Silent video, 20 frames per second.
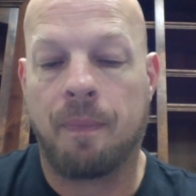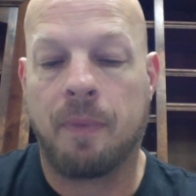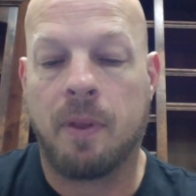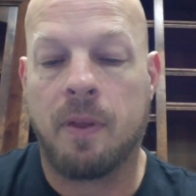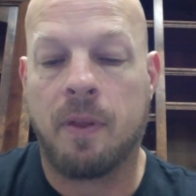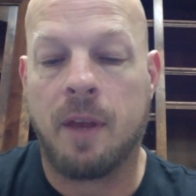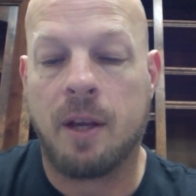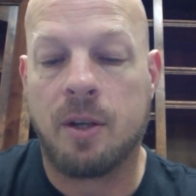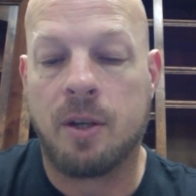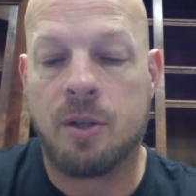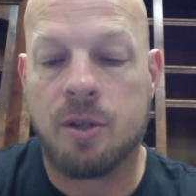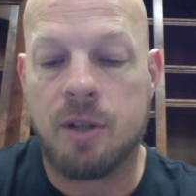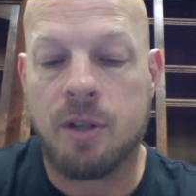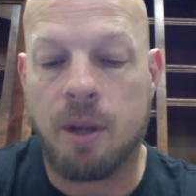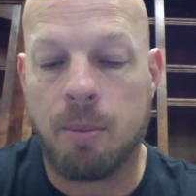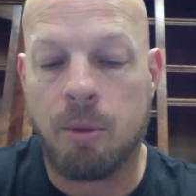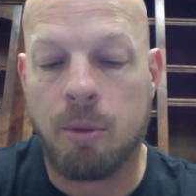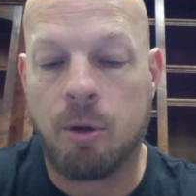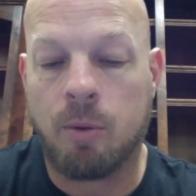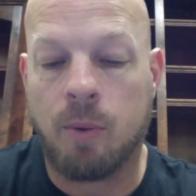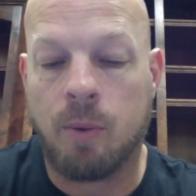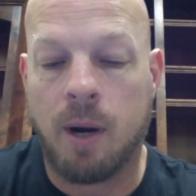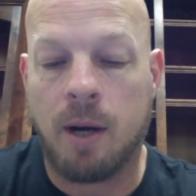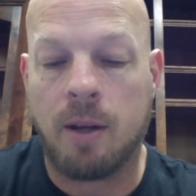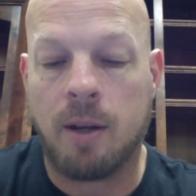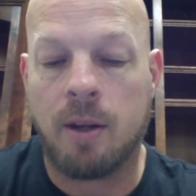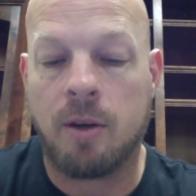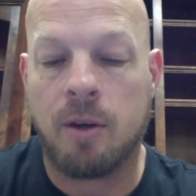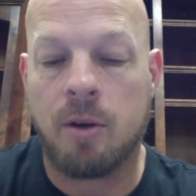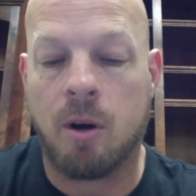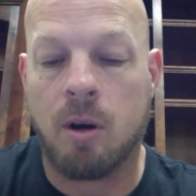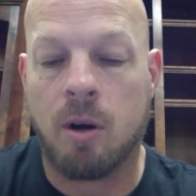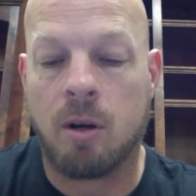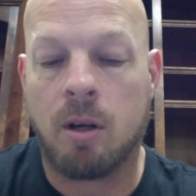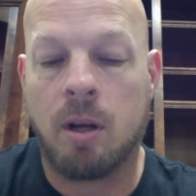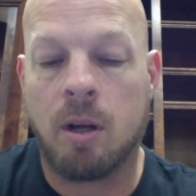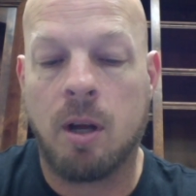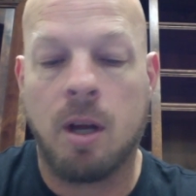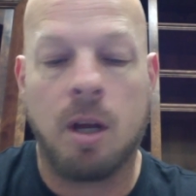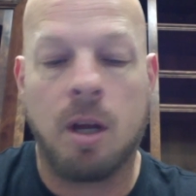They stumbled around in the
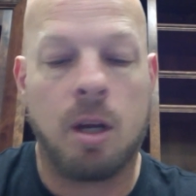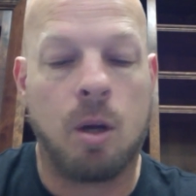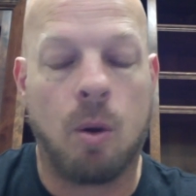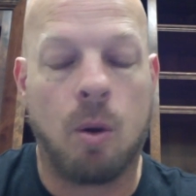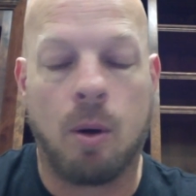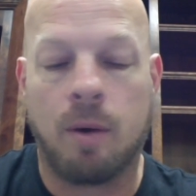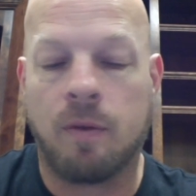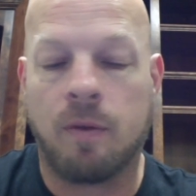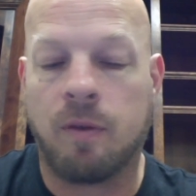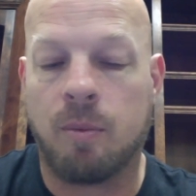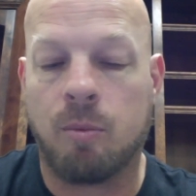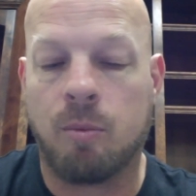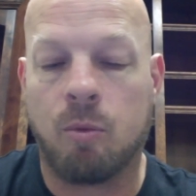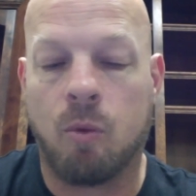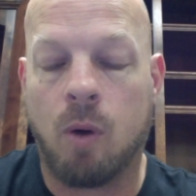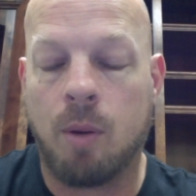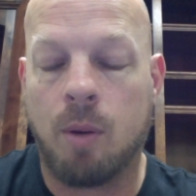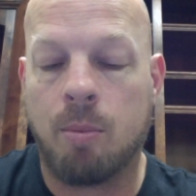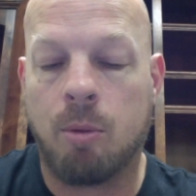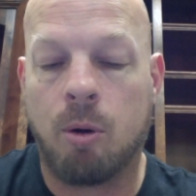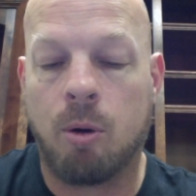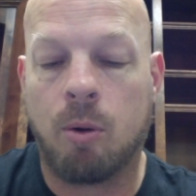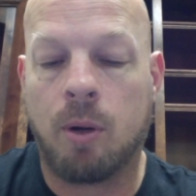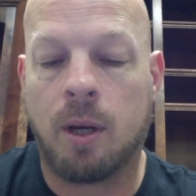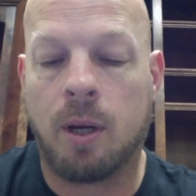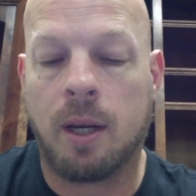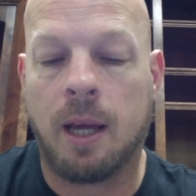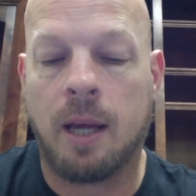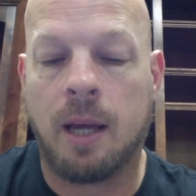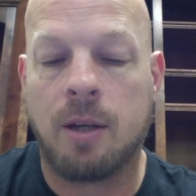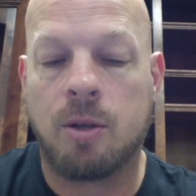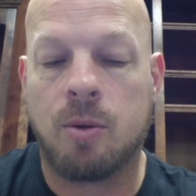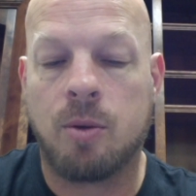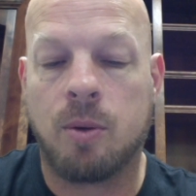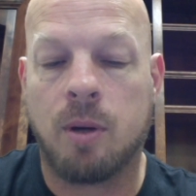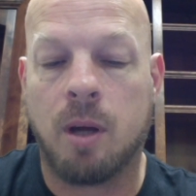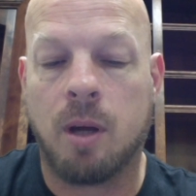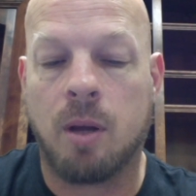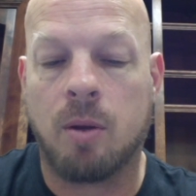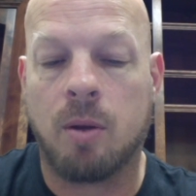dark, going from one broken gate to
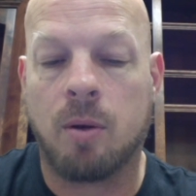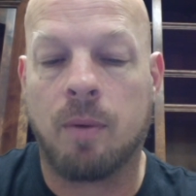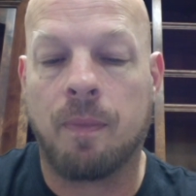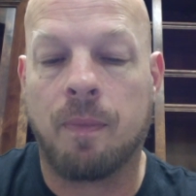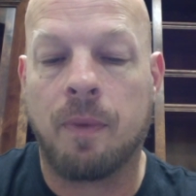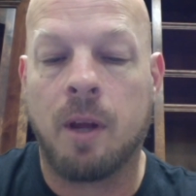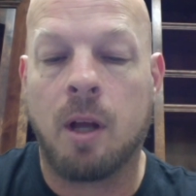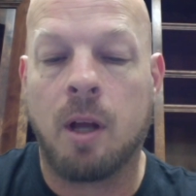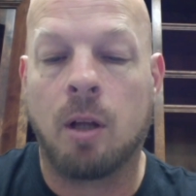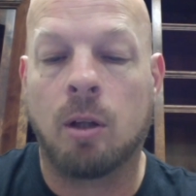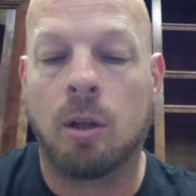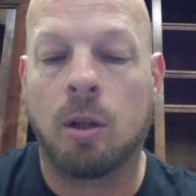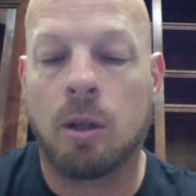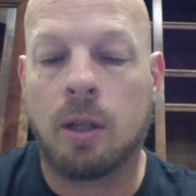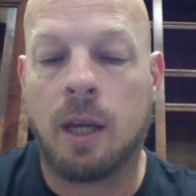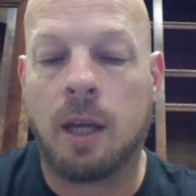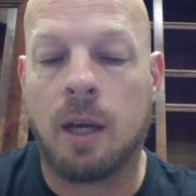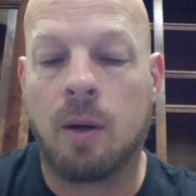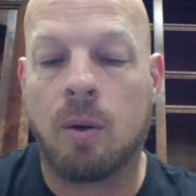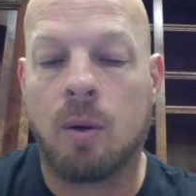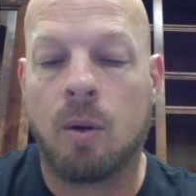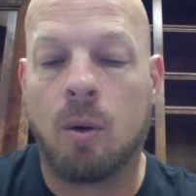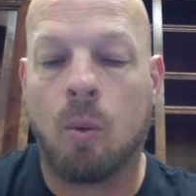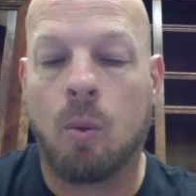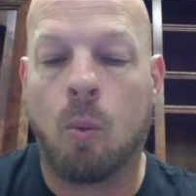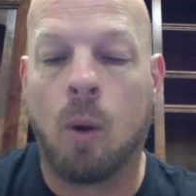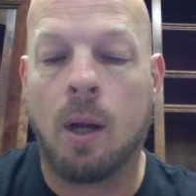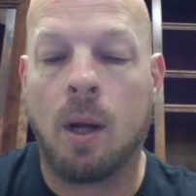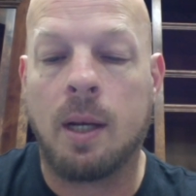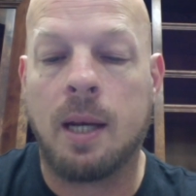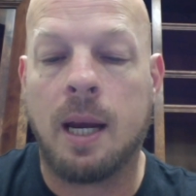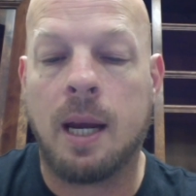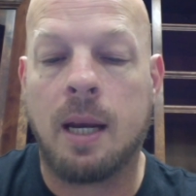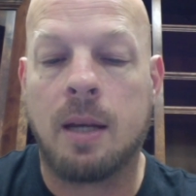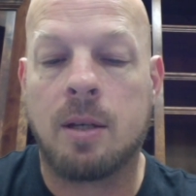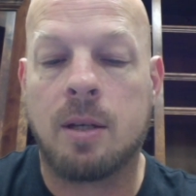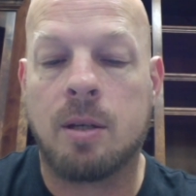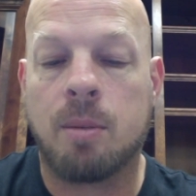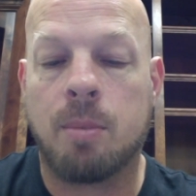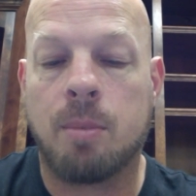another, looking what
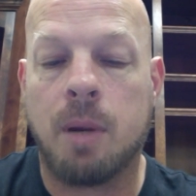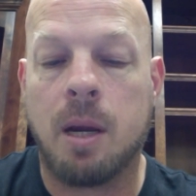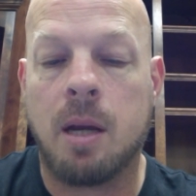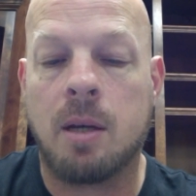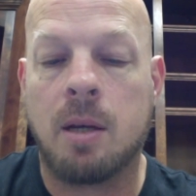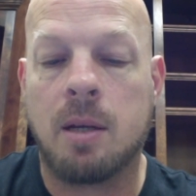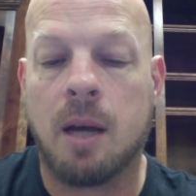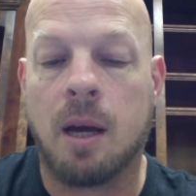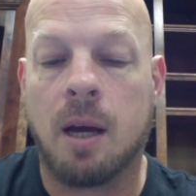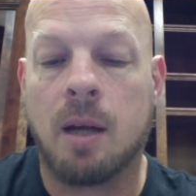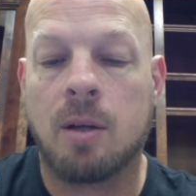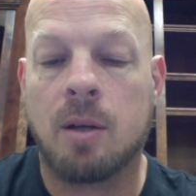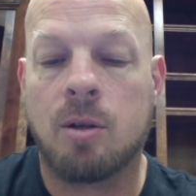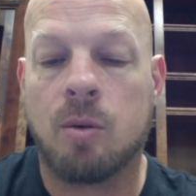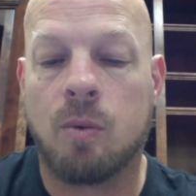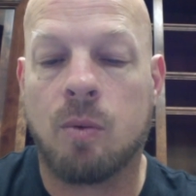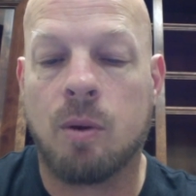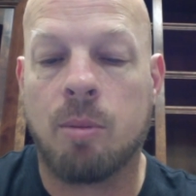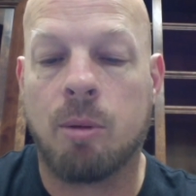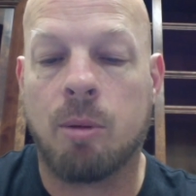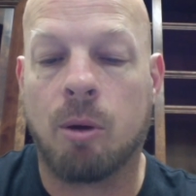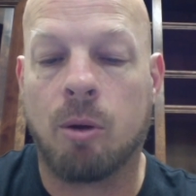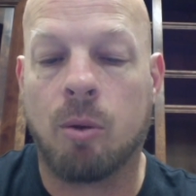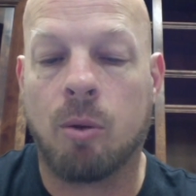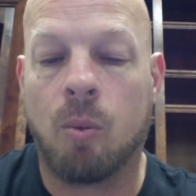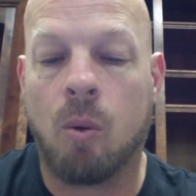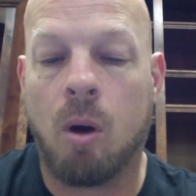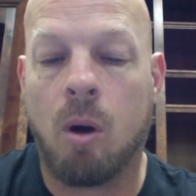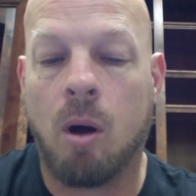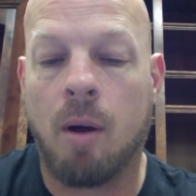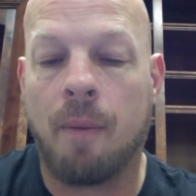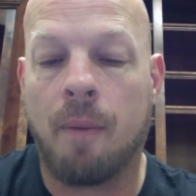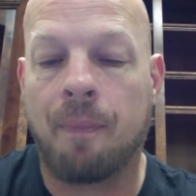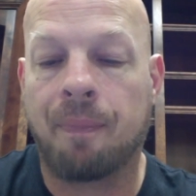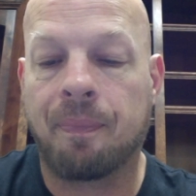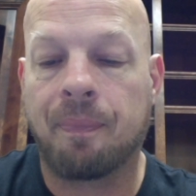needed to be done to rebuild the wall.